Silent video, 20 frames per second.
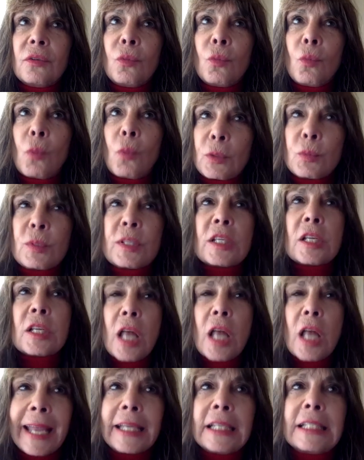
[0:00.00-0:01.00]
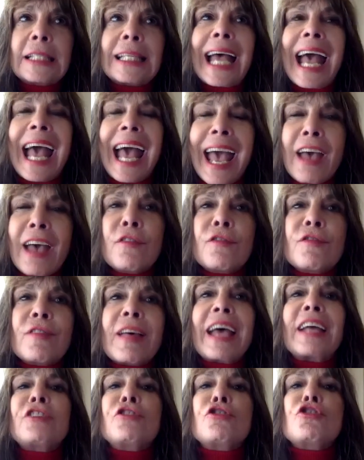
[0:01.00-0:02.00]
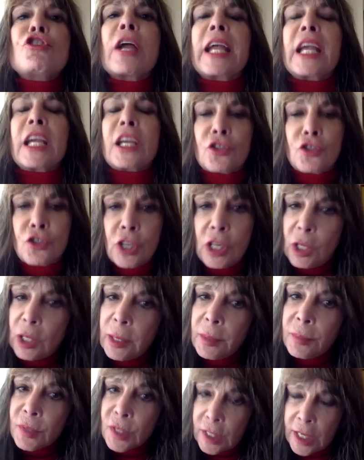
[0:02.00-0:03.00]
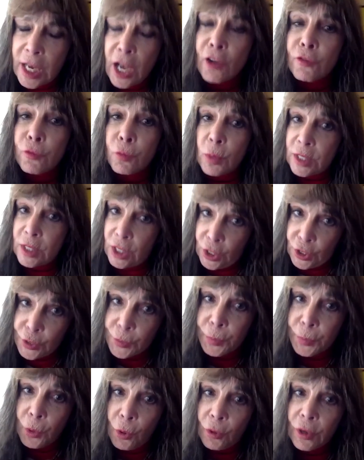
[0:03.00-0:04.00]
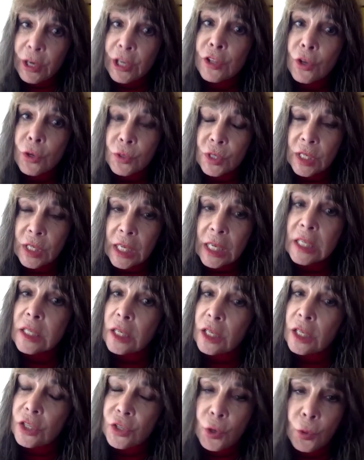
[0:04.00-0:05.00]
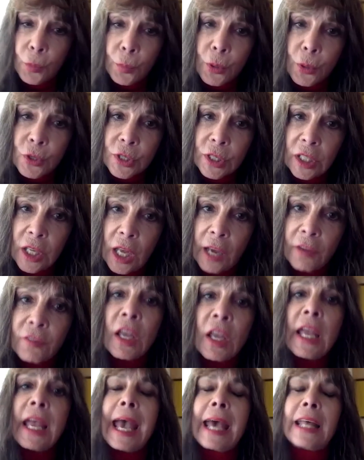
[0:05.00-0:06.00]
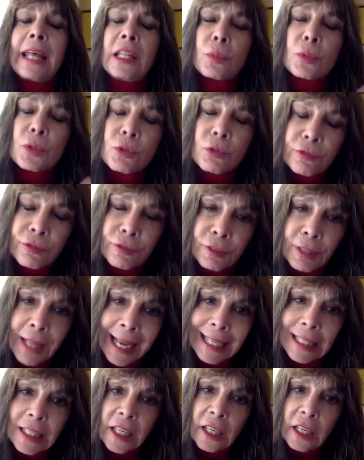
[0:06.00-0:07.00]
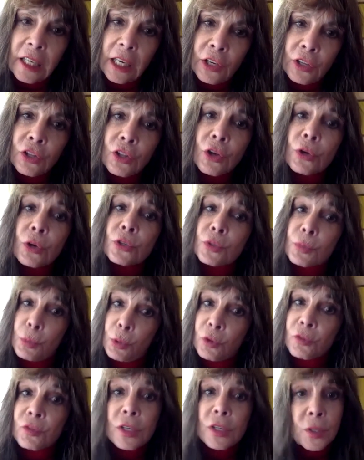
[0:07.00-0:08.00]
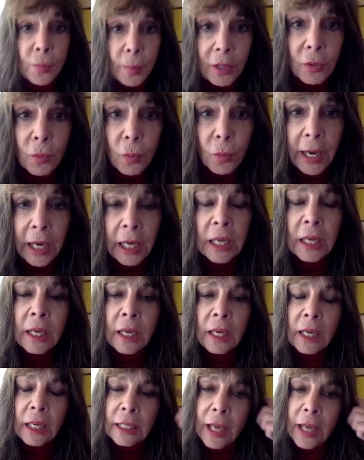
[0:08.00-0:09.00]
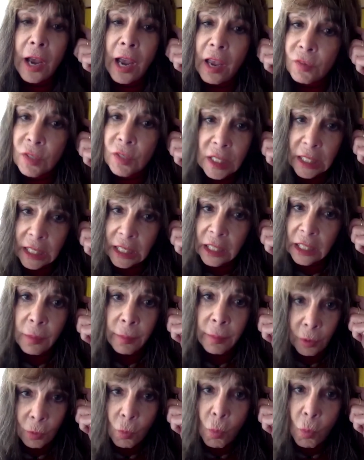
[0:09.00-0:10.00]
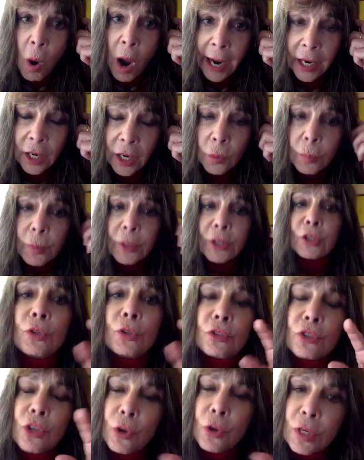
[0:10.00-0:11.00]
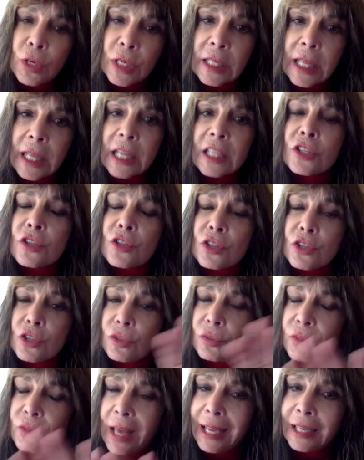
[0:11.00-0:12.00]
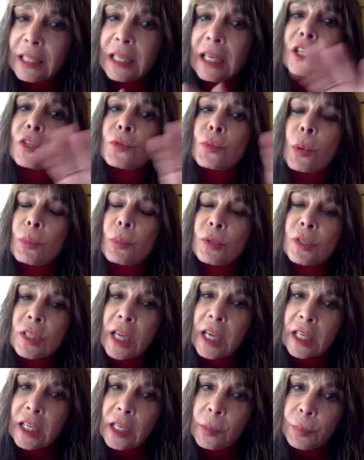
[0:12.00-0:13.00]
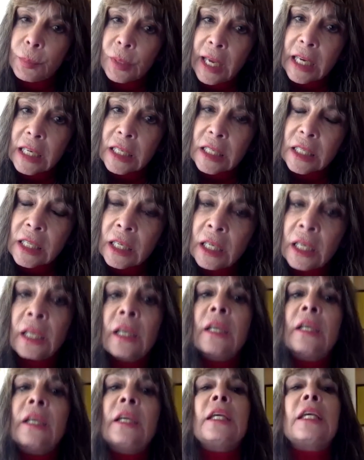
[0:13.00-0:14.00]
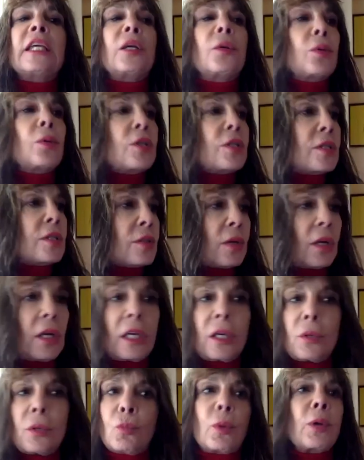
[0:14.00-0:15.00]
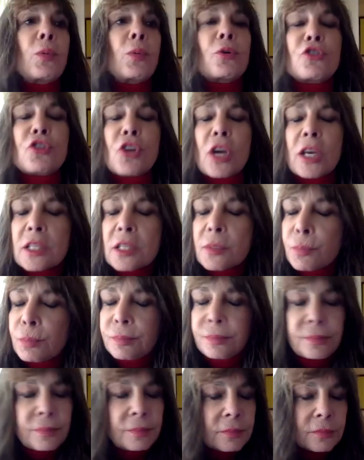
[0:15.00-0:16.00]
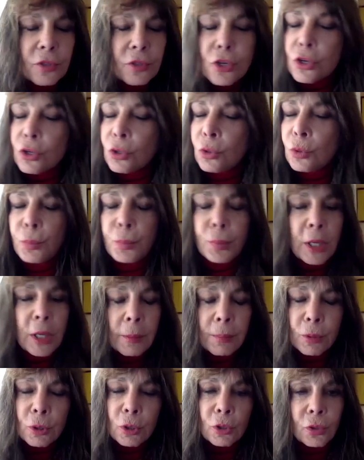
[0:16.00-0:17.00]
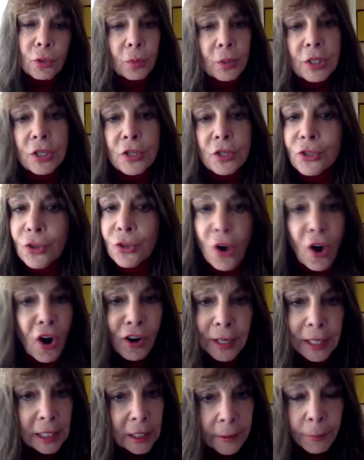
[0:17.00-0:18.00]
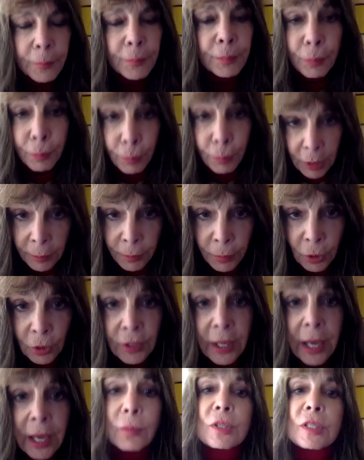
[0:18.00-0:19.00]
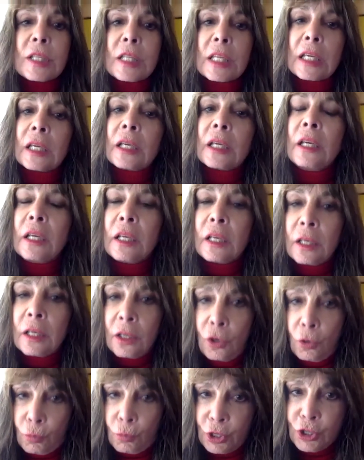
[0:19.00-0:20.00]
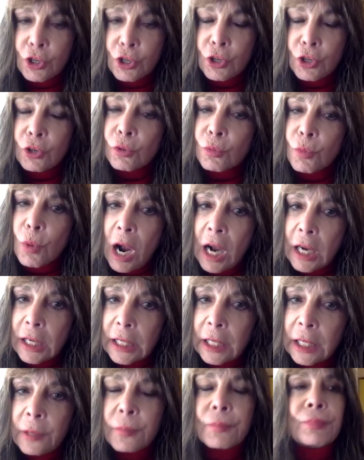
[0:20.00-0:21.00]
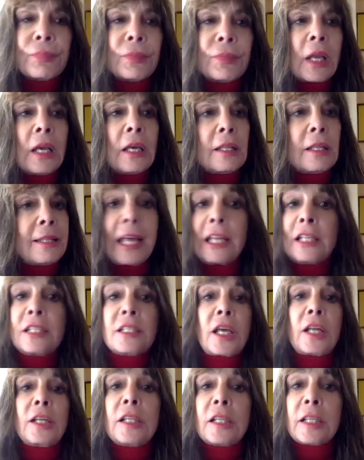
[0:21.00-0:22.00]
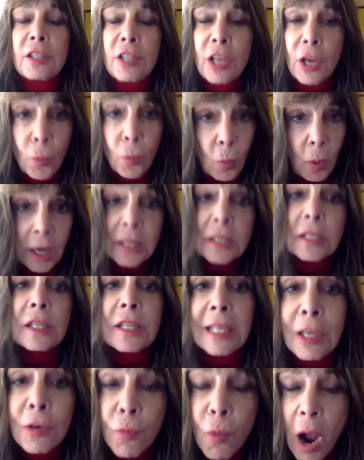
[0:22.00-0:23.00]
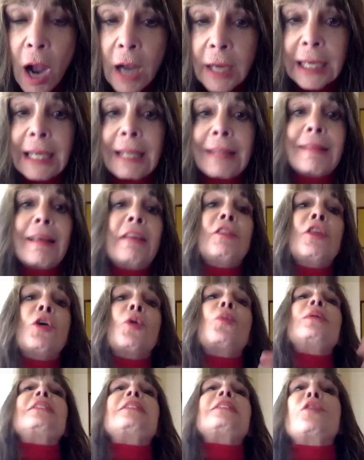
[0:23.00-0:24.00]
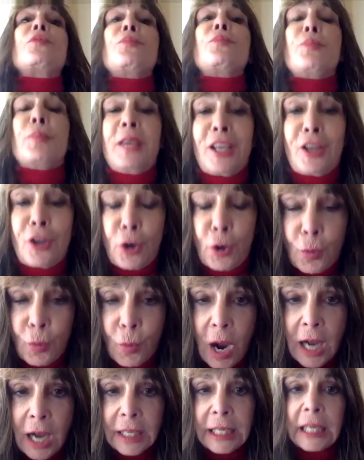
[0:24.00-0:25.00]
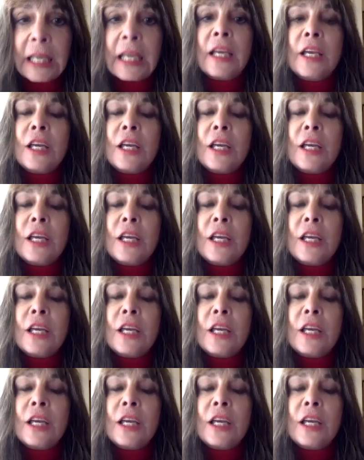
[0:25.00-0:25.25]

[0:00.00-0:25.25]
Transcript: what it was like to have that change. He himself was exploring those things in his own personal life, and it was reflected in those movies, by the way. Now, I haven't seen them in a while, but notice that's the, that is what was taking place. He was, we were just two people who were discarded people. That was the original Rocky. Then suddenly there was the Rocky, then there was the bigger Rocky,